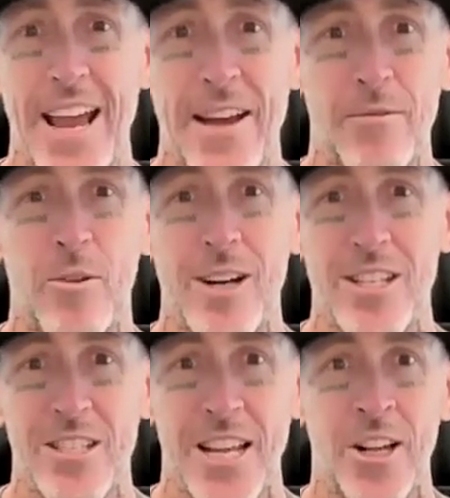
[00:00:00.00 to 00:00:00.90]
every
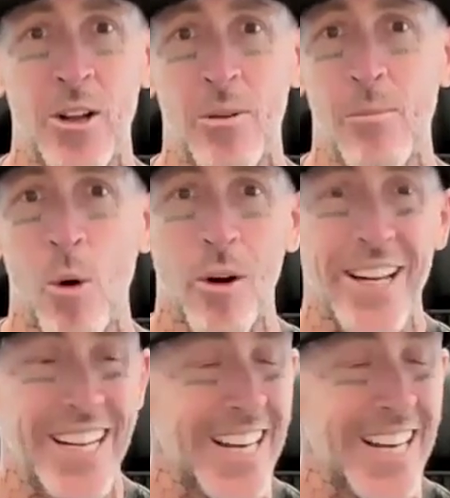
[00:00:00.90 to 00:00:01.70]
single morning.